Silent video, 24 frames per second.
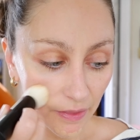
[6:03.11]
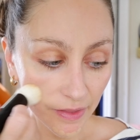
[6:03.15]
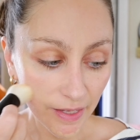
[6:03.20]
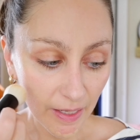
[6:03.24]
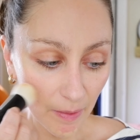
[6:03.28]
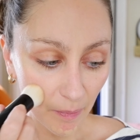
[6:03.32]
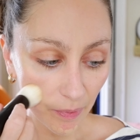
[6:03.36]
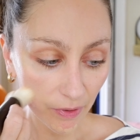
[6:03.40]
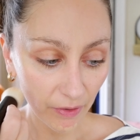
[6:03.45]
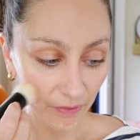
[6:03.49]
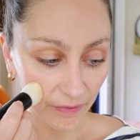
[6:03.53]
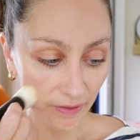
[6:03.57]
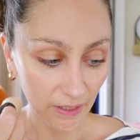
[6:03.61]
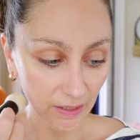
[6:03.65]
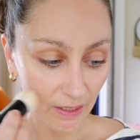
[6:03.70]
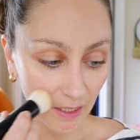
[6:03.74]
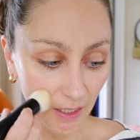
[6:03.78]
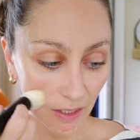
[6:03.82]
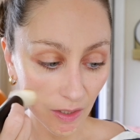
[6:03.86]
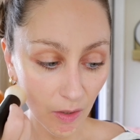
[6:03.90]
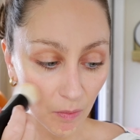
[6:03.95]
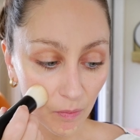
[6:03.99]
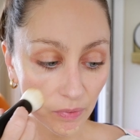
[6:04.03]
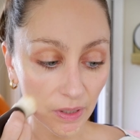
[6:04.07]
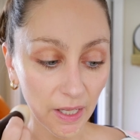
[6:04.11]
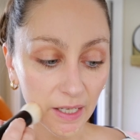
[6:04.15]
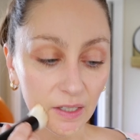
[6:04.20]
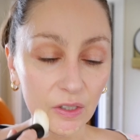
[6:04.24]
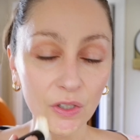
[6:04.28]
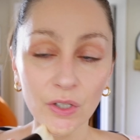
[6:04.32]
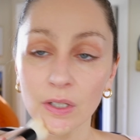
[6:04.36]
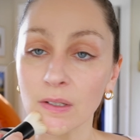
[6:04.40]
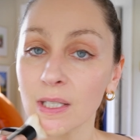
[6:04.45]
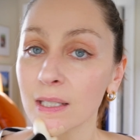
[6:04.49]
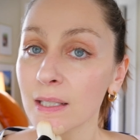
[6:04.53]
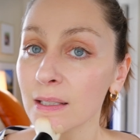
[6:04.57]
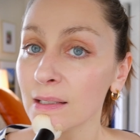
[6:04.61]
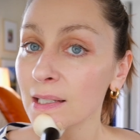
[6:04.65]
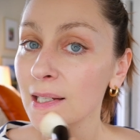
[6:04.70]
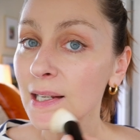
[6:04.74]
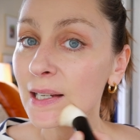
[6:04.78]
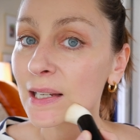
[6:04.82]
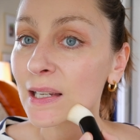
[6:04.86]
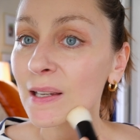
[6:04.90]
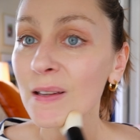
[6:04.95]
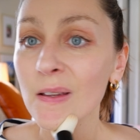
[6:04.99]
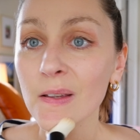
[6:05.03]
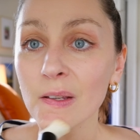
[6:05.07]
the Perfecting Complexion
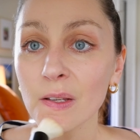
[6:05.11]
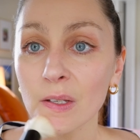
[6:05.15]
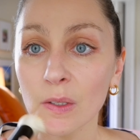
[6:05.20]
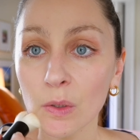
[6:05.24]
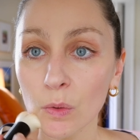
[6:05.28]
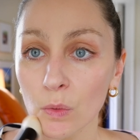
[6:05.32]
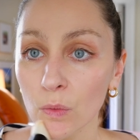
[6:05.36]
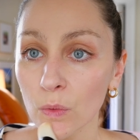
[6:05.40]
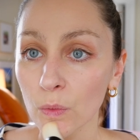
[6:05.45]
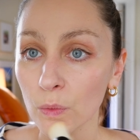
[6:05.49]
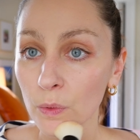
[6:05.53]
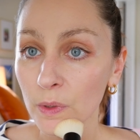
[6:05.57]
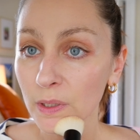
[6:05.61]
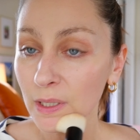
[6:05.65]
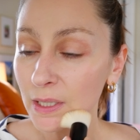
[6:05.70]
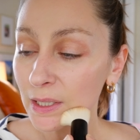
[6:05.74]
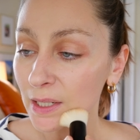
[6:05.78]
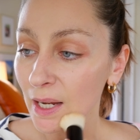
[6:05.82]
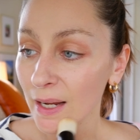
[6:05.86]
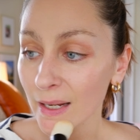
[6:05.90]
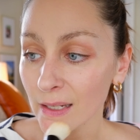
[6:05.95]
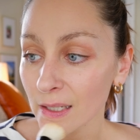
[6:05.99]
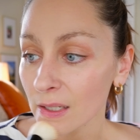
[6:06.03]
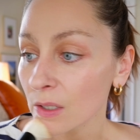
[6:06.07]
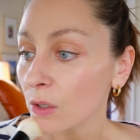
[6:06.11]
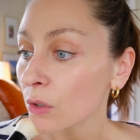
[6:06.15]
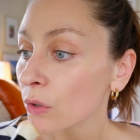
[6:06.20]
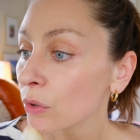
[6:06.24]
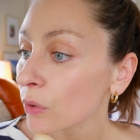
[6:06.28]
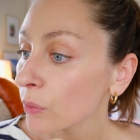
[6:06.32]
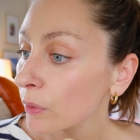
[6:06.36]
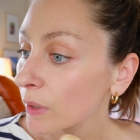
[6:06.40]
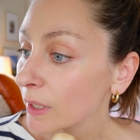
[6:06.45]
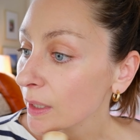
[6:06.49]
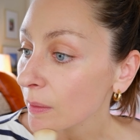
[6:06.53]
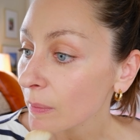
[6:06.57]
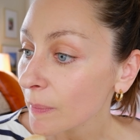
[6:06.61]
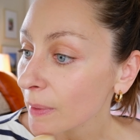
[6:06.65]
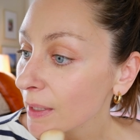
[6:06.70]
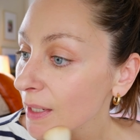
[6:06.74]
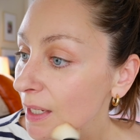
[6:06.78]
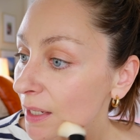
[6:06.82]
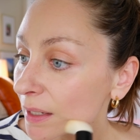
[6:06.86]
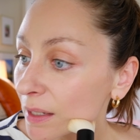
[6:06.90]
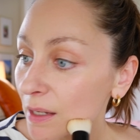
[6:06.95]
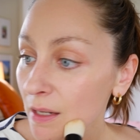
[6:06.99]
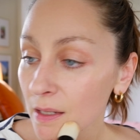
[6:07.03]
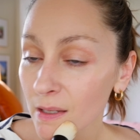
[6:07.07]
Stick, is really nice and
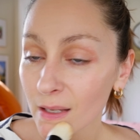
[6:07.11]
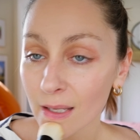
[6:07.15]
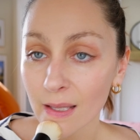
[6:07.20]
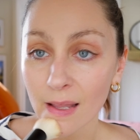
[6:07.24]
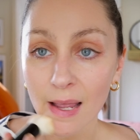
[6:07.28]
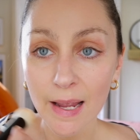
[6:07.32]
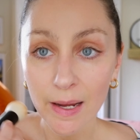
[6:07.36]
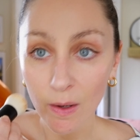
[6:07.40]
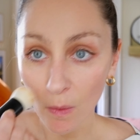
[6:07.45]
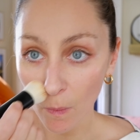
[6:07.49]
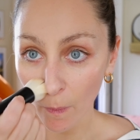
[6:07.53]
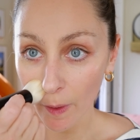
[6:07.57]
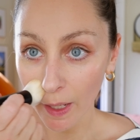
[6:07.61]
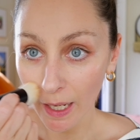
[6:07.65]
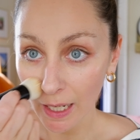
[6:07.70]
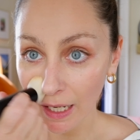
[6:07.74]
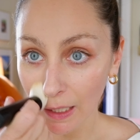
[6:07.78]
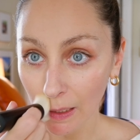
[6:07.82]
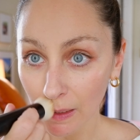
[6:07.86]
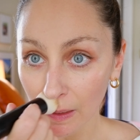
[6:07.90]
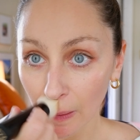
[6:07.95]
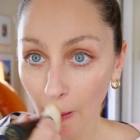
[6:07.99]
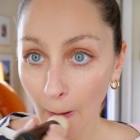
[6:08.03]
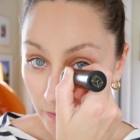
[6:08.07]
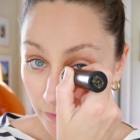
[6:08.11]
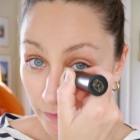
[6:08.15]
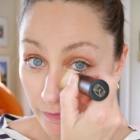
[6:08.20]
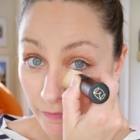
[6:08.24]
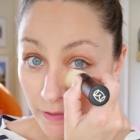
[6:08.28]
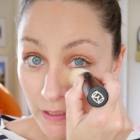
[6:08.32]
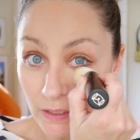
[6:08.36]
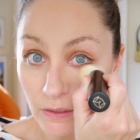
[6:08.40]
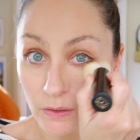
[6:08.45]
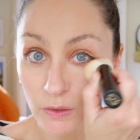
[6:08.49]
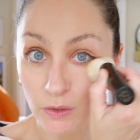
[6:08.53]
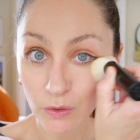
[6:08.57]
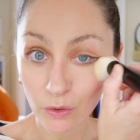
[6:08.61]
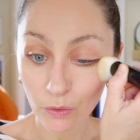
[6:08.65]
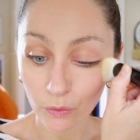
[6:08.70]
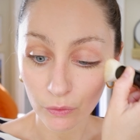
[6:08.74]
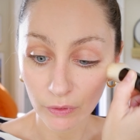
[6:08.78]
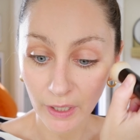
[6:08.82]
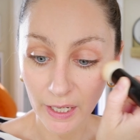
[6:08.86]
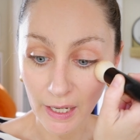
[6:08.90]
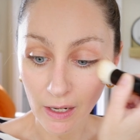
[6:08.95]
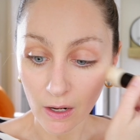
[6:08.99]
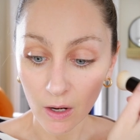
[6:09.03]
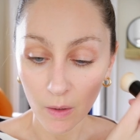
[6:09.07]
creamy. It's lightweight. It feels
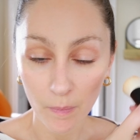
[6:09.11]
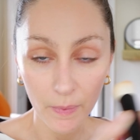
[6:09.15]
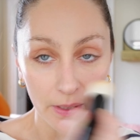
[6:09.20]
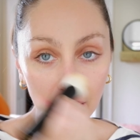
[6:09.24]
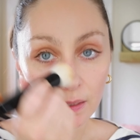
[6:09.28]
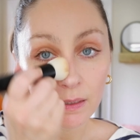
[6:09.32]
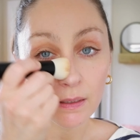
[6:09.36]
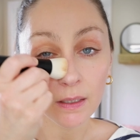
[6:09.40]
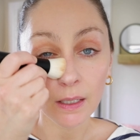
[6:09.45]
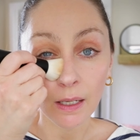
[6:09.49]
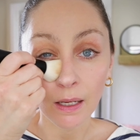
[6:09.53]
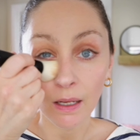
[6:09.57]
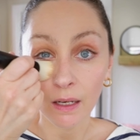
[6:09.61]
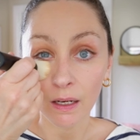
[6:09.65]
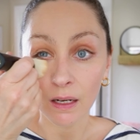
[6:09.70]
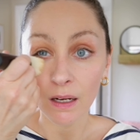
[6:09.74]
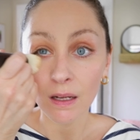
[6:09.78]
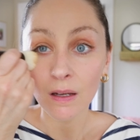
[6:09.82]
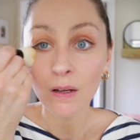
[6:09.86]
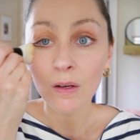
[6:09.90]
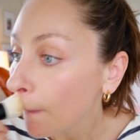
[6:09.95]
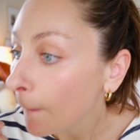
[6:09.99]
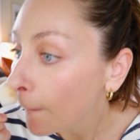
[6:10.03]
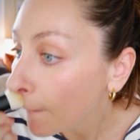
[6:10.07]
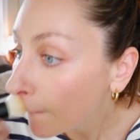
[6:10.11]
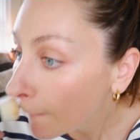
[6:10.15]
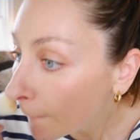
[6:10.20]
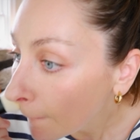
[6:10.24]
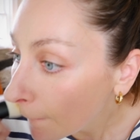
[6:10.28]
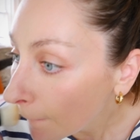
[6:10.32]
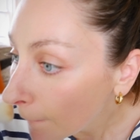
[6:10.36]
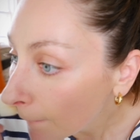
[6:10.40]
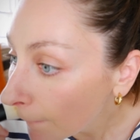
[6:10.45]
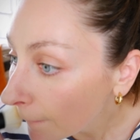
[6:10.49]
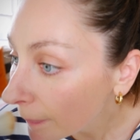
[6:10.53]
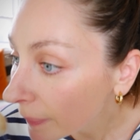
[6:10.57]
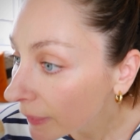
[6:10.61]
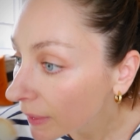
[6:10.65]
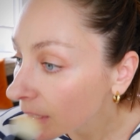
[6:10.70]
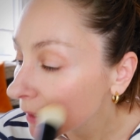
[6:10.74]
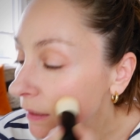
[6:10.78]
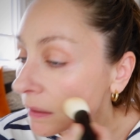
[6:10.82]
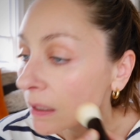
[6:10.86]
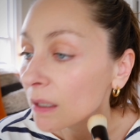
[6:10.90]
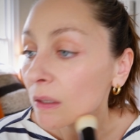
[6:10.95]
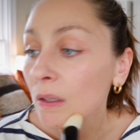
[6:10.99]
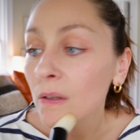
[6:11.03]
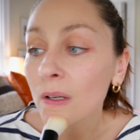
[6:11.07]
great on my skin.
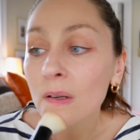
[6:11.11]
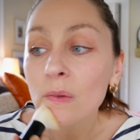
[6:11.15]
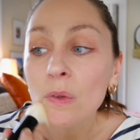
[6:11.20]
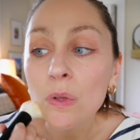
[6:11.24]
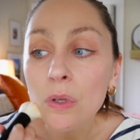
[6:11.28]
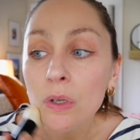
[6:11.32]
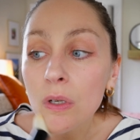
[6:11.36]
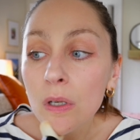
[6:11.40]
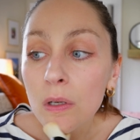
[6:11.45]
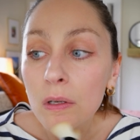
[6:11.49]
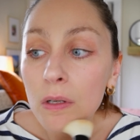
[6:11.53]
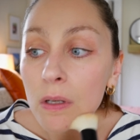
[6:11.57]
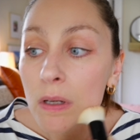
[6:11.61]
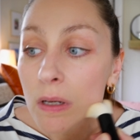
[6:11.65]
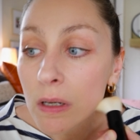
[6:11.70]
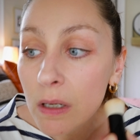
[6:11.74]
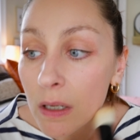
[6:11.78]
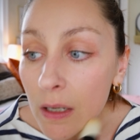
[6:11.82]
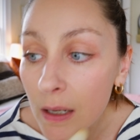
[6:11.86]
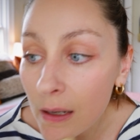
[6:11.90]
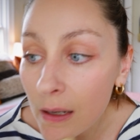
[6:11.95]
And I look a little,